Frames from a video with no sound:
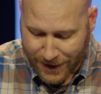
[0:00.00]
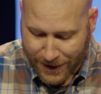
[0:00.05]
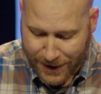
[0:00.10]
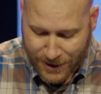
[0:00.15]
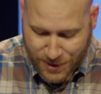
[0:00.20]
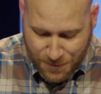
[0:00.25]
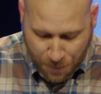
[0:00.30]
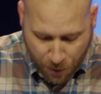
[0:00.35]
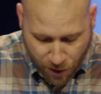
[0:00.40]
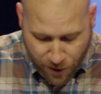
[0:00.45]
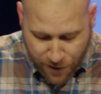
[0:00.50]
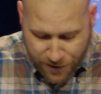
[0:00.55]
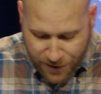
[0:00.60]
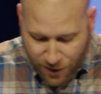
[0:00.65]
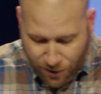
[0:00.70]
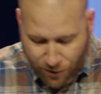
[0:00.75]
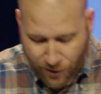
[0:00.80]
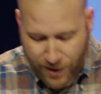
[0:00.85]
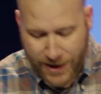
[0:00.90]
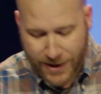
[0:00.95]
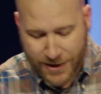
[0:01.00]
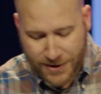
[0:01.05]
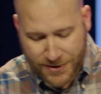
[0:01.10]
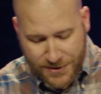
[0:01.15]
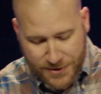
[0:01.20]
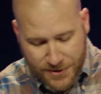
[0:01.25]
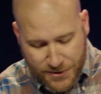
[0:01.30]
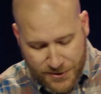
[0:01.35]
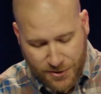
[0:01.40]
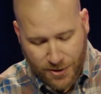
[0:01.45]
it's part of the
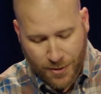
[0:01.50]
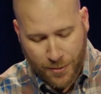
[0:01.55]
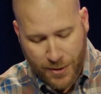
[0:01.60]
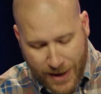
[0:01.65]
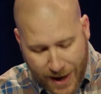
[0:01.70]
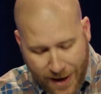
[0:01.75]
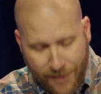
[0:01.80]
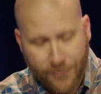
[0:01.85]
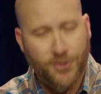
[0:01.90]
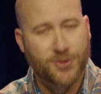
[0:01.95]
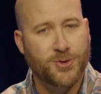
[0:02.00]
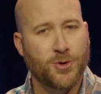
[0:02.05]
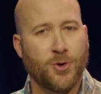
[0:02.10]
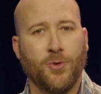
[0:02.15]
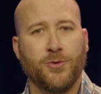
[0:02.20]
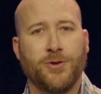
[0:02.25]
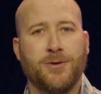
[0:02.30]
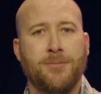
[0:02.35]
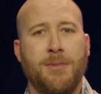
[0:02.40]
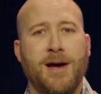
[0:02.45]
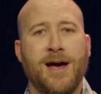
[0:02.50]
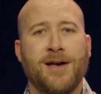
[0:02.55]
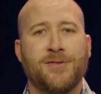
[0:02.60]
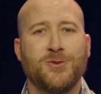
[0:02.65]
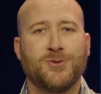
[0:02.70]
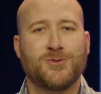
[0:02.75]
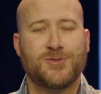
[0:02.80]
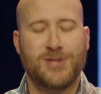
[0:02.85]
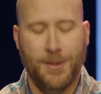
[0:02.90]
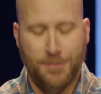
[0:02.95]
greatest sermon ever told in
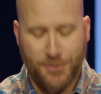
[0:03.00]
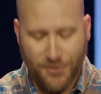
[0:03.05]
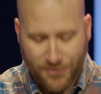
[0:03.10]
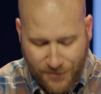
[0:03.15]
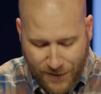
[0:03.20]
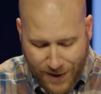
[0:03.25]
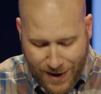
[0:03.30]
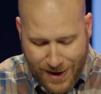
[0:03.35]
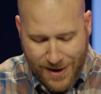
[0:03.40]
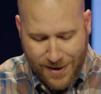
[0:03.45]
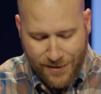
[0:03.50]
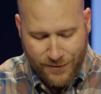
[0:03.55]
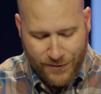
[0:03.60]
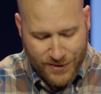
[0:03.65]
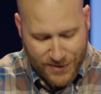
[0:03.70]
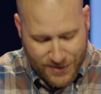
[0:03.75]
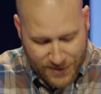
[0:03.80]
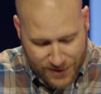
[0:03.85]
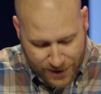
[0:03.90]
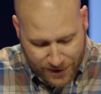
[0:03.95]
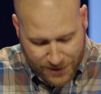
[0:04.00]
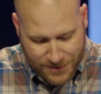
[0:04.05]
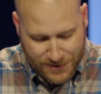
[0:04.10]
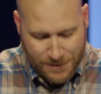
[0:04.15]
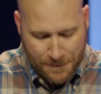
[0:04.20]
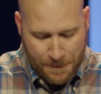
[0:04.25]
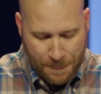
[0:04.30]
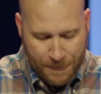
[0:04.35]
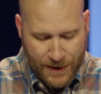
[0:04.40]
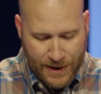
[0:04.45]
Matthew chapter 5,
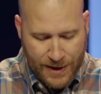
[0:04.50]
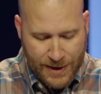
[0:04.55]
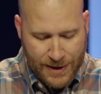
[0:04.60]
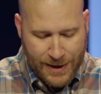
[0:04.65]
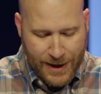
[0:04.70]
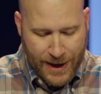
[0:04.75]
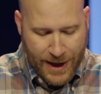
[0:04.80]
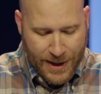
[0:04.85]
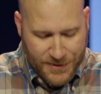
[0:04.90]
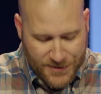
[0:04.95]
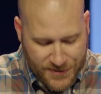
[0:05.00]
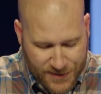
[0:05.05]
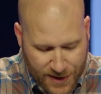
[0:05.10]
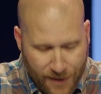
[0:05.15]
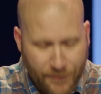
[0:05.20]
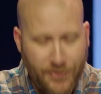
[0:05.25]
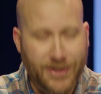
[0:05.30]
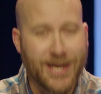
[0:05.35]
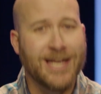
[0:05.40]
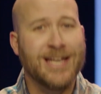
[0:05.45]
6, and 7.